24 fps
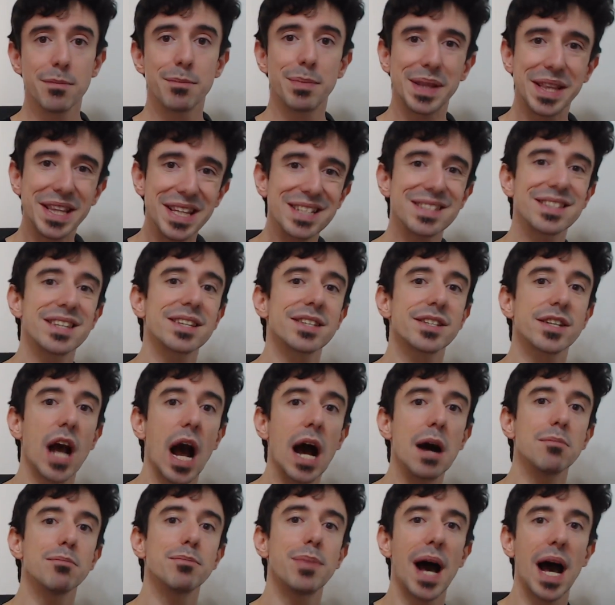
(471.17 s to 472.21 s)
But this is
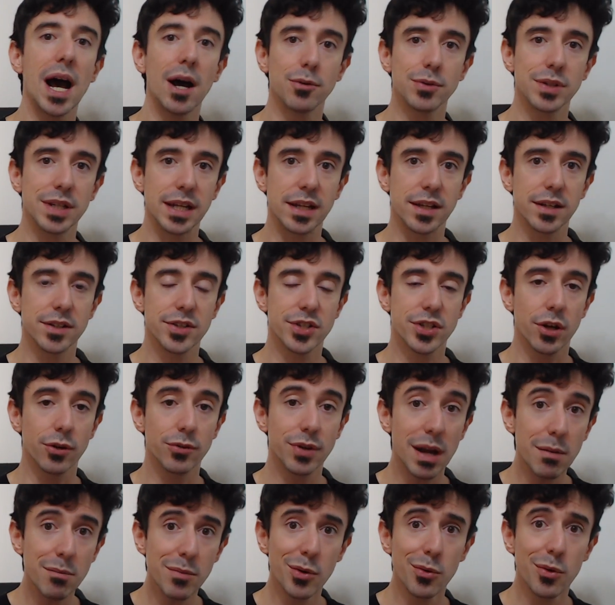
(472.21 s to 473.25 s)
compounding. So
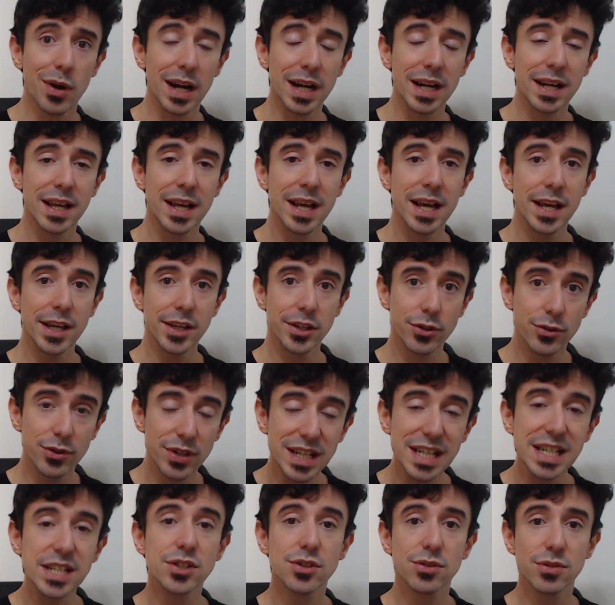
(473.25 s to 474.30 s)
number one, you
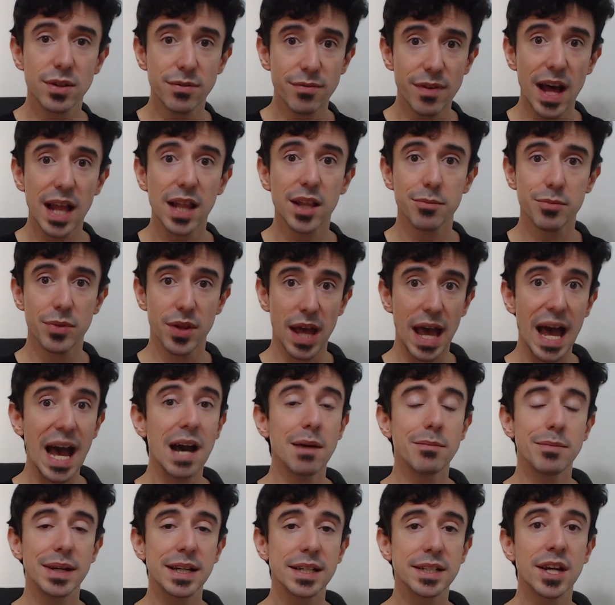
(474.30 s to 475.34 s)
need to develop the
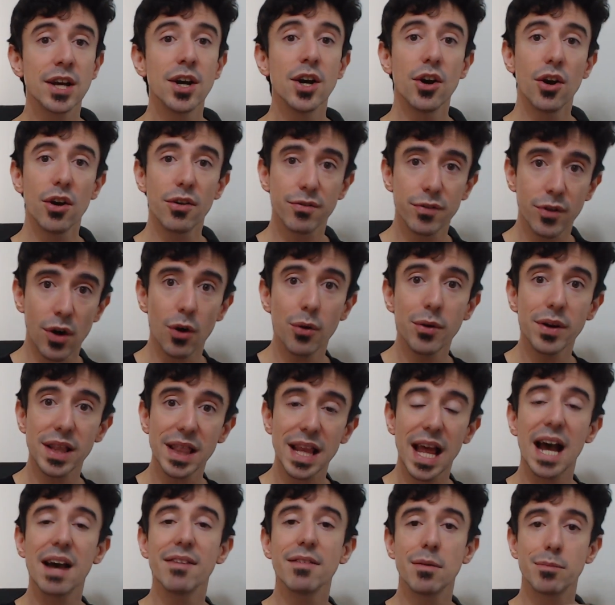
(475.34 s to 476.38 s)
habit of going
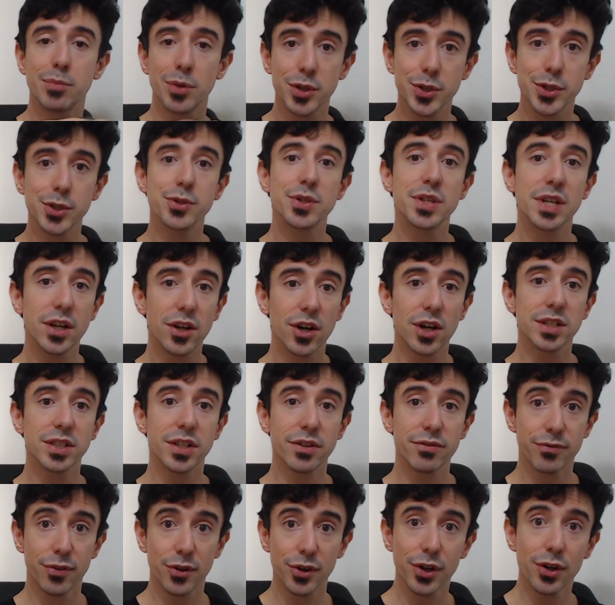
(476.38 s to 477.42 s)
live and producing
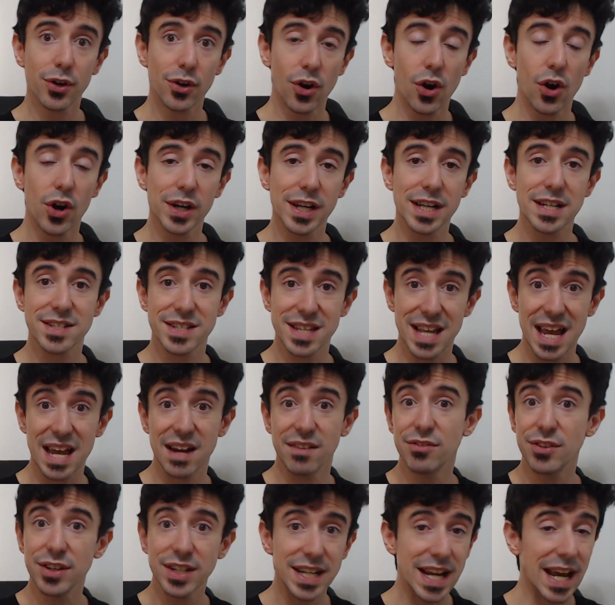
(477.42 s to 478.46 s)
content for your audience
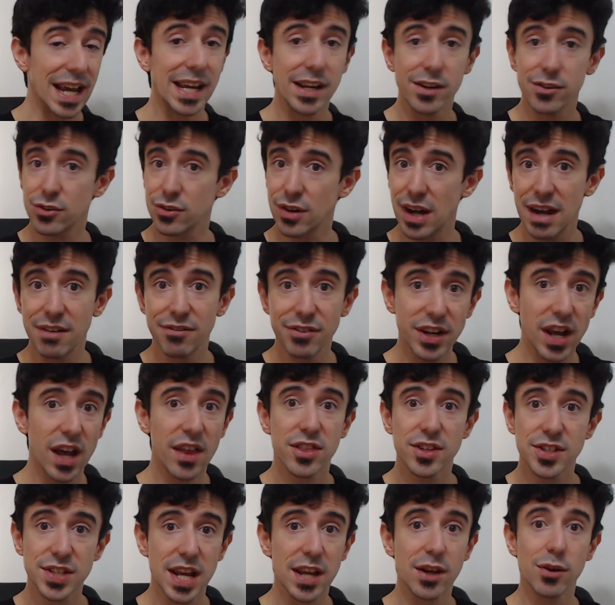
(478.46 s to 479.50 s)
every day or every
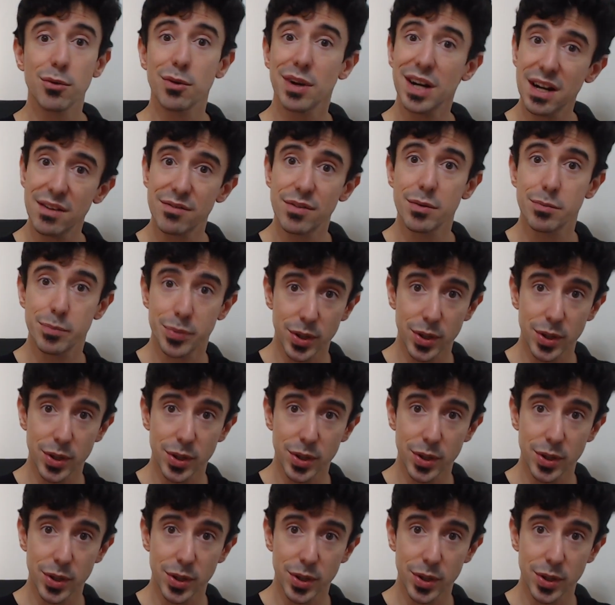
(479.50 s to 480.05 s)
other day or whatever.